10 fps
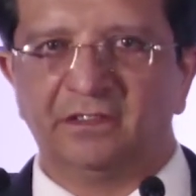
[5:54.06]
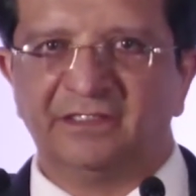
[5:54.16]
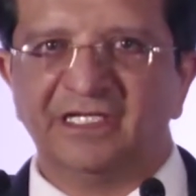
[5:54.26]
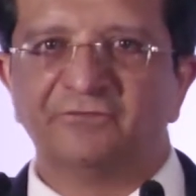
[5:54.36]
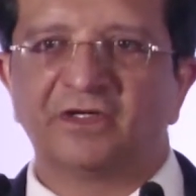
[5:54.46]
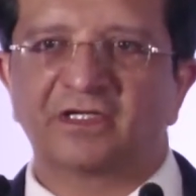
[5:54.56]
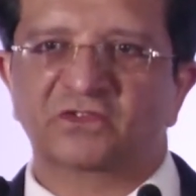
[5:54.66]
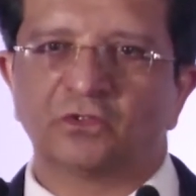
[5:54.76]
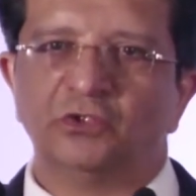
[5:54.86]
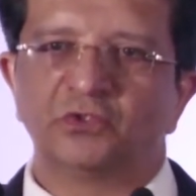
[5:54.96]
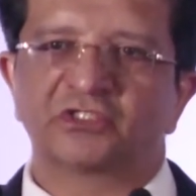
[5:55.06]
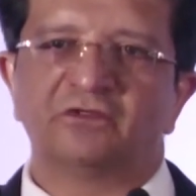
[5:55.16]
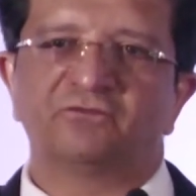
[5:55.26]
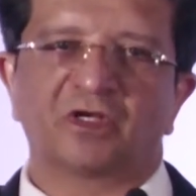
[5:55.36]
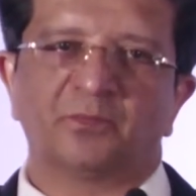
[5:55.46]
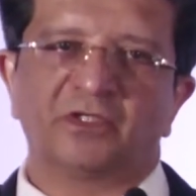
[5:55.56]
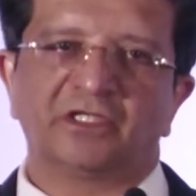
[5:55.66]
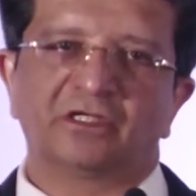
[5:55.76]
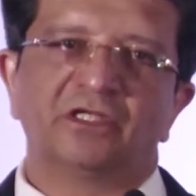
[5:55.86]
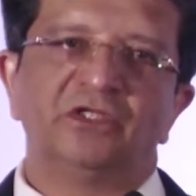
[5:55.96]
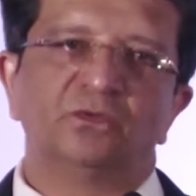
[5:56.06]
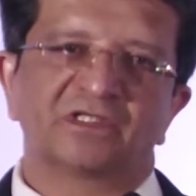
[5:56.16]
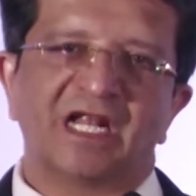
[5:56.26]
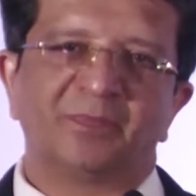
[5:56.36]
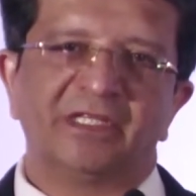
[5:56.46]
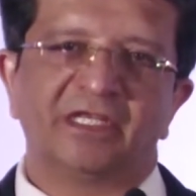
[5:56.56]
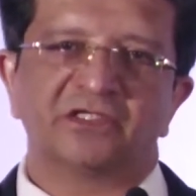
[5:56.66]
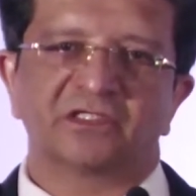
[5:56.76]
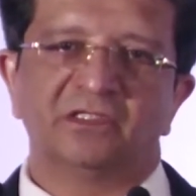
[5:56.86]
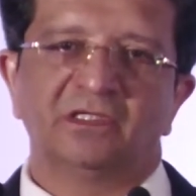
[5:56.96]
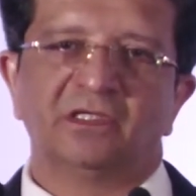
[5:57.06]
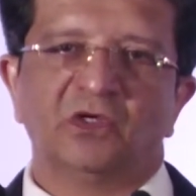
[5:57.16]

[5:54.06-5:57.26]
deliver a solution for a particular user application,